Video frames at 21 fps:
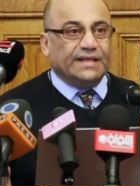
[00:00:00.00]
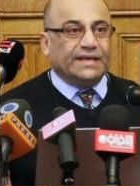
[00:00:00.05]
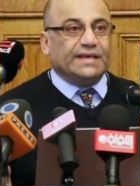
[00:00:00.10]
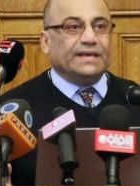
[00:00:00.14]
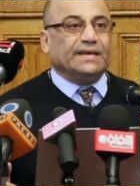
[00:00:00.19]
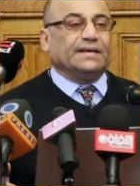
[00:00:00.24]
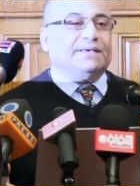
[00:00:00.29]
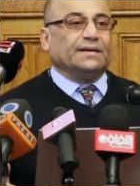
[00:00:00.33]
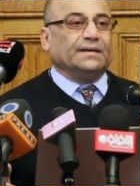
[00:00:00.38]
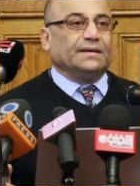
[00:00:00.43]

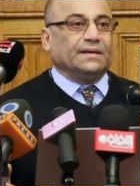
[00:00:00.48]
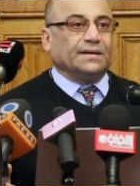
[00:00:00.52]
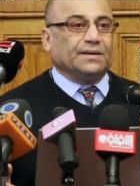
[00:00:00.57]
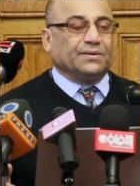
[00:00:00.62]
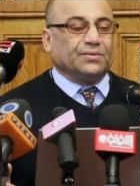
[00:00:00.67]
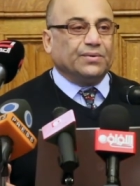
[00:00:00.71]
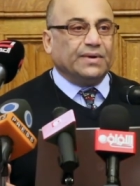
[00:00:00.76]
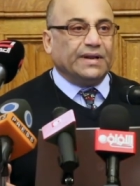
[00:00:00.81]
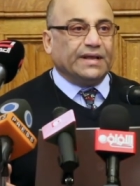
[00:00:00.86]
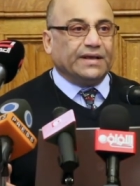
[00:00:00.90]
the uh,
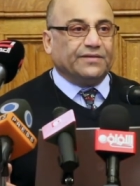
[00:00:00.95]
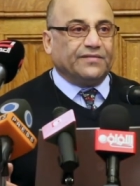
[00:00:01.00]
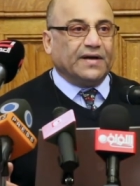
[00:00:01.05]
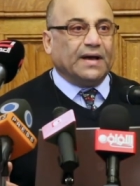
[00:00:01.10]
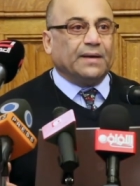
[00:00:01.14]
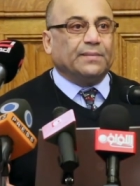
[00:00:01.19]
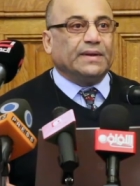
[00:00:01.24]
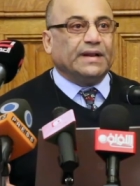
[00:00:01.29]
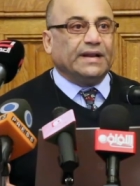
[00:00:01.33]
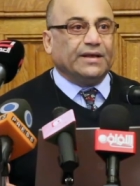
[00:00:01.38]
ruling
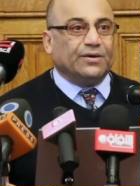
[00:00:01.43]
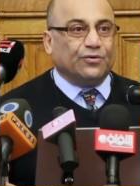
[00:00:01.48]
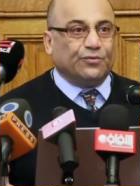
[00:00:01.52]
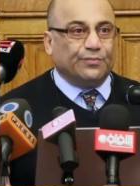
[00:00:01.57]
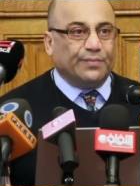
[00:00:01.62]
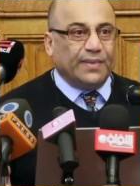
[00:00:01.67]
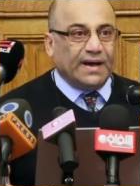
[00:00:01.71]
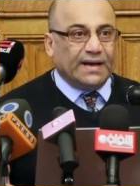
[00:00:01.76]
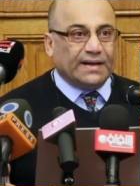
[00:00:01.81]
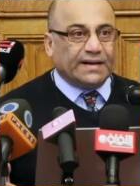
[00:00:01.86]
family
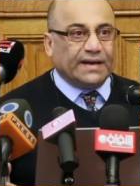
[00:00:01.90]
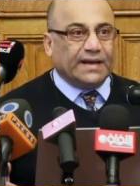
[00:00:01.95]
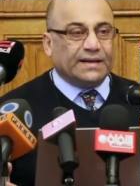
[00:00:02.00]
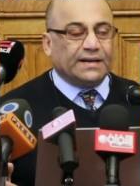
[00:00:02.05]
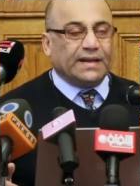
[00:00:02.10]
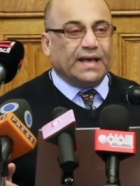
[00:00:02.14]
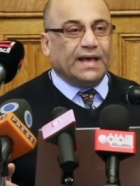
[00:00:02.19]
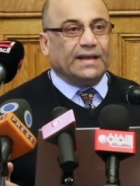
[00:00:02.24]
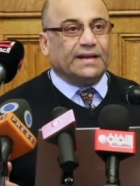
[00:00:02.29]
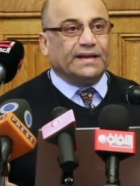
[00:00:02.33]
of
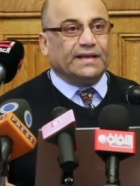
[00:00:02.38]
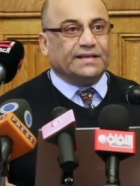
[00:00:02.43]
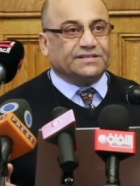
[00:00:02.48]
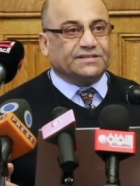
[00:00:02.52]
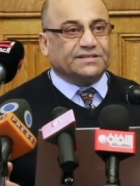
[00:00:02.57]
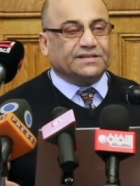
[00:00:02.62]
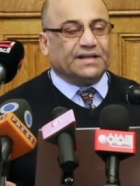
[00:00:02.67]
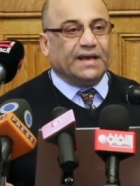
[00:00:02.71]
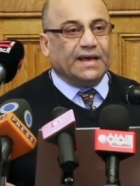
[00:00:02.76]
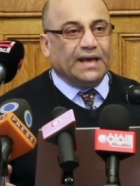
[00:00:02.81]
Bahrain and
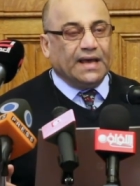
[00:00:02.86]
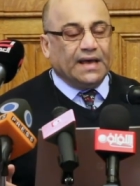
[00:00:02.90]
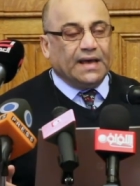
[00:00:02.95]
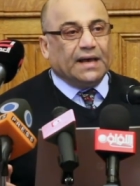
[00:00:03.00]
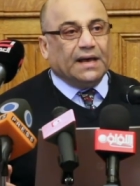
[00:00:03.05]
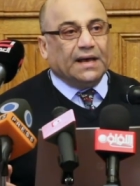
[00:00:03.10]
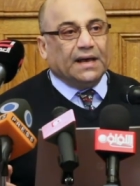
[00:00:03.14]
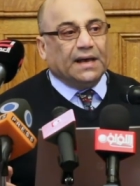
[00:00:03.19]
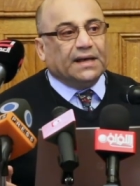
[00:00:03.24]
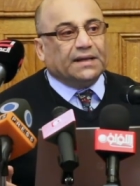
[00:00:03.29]
its
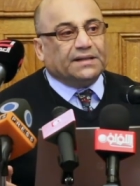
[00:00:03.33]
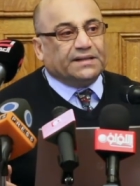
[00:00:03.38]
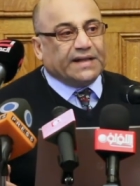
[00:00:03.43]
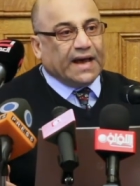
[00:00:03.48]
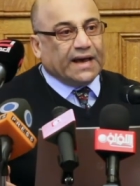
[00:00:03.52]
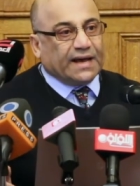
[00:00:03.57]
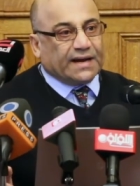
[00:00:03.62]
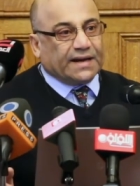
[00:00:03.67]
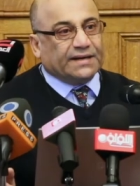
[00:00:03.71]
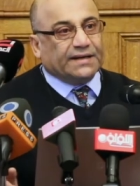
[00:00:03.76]
uh,
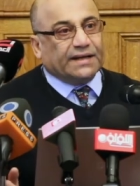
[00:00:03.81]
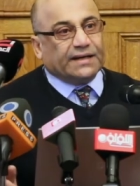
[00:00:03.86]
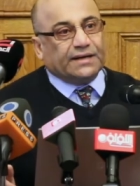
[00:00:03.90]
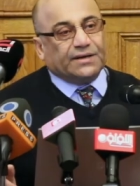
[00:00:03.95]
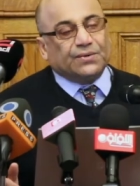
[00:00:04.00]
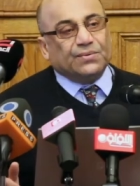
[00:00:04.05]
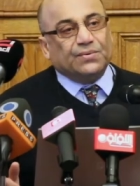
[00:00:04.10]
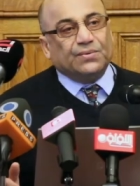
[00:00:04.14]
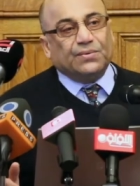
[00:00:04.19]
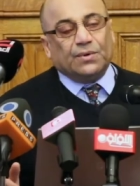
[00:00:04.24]

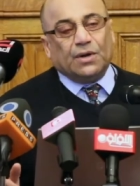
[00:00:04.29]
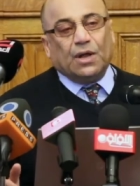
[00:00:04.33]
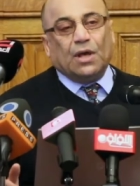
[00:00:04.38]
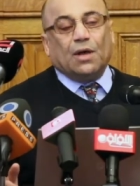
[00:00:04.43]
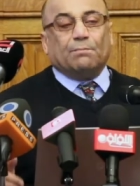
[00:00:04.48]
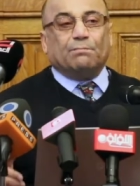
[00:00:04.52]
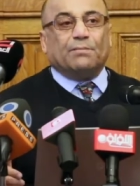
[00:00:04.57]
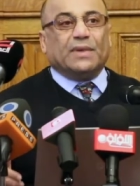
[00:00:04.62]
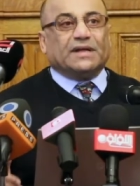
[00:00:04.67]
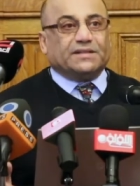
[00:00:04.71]
tyrannic rule,
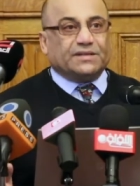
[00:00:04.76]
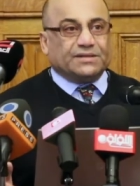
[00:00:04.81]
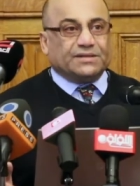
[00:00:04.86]
but